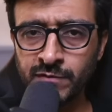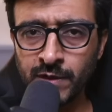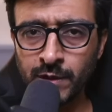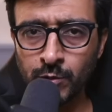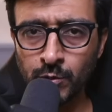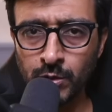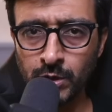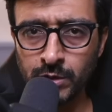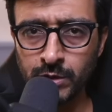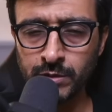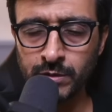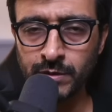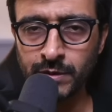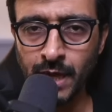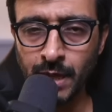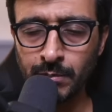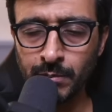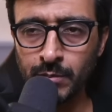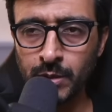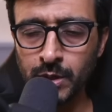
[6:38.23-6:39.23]
worked on
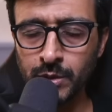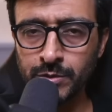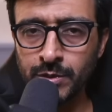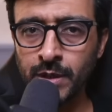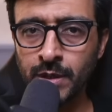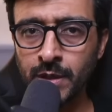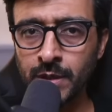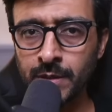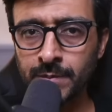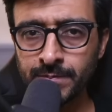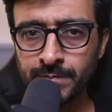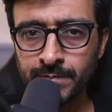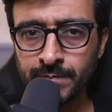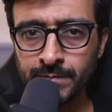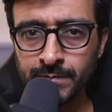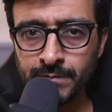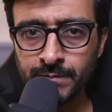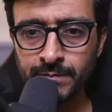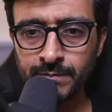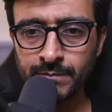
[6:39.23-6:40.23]
that mode
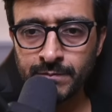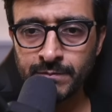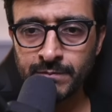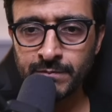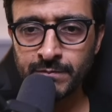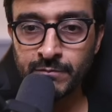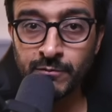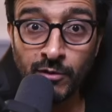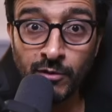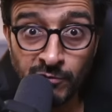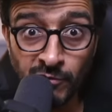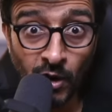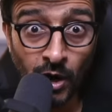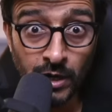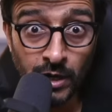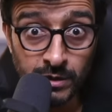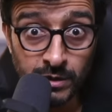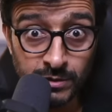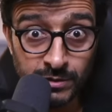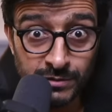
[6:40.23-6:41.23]
for
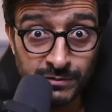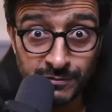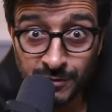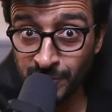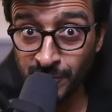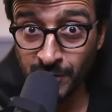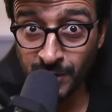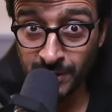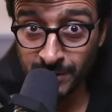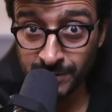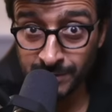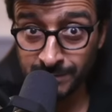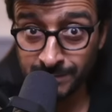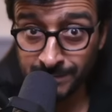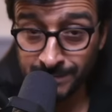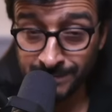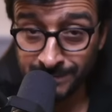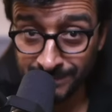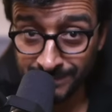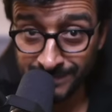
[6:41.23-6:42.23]
files, for files.
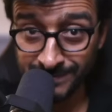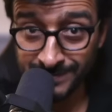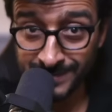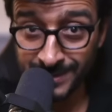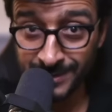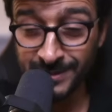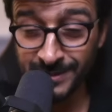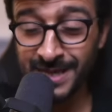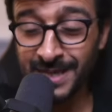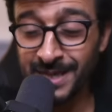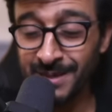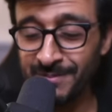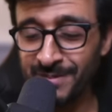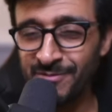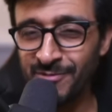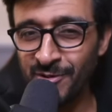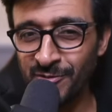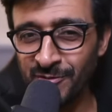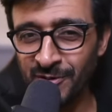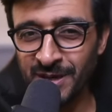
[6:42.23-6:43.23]
Don't yell at me
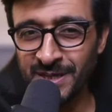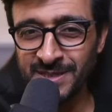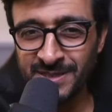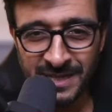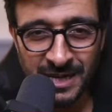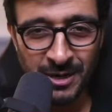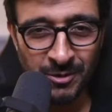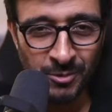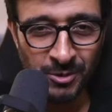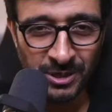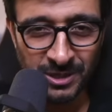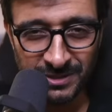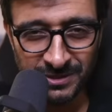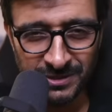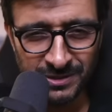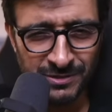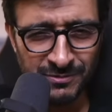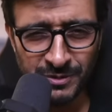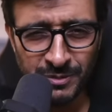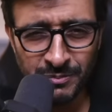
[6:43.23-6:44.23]
for files. Network is a
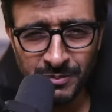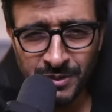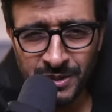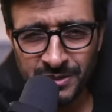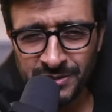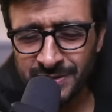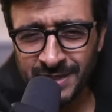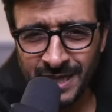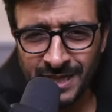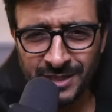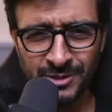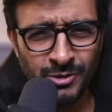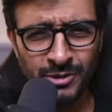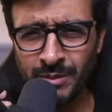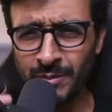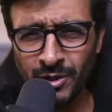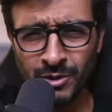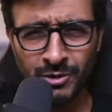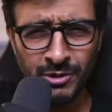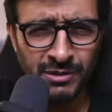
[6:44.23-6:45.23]
different beast. I talk about
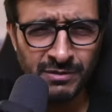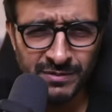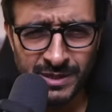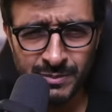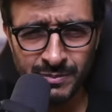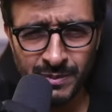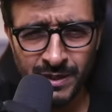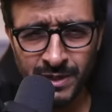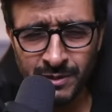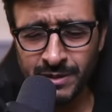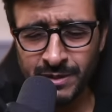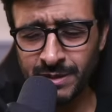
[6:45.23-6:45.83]
all of this, by the way, in